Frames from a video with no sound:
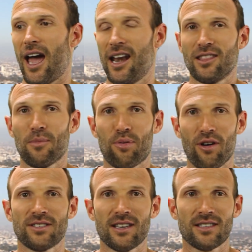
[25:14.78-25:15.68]
And in the
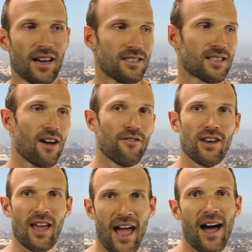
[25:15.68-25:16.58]
process, I
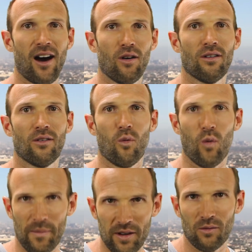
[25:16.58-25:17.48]
discovered how
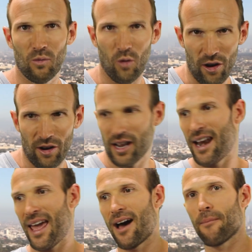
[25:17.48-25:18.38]
women work
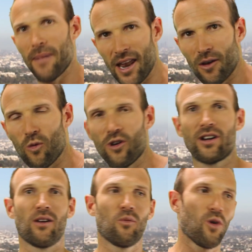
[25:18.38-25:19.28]
and how men
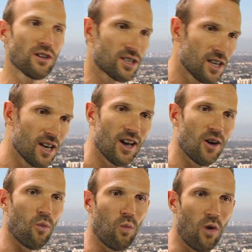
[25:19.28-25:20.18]
work and
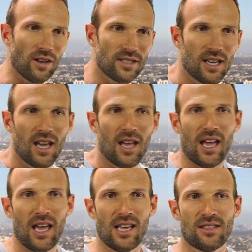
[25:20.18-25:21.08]
what
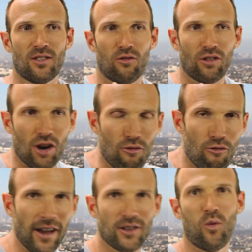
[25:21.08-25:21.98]
is the
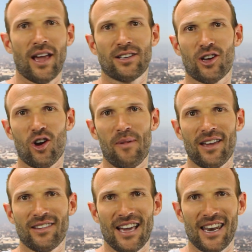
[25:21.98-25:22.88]
correct way to go
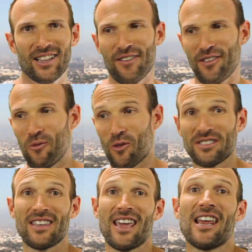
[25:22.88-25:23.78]
about your dating life and what
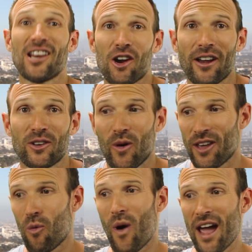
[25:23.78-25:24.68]
is the incorrect way,
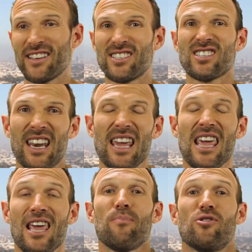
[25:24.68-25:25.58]
the way that's just going to
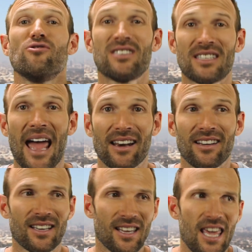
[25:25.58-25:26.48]
keep you
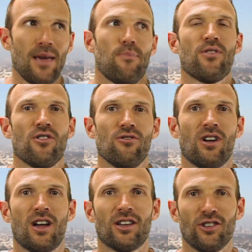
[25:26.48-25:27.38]
stagnant, keep
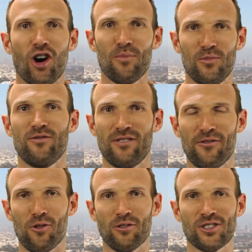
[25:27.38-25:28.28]
you not moving
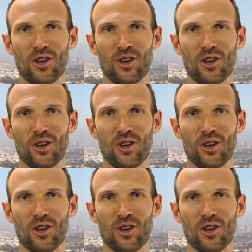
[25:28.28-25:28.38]
forward.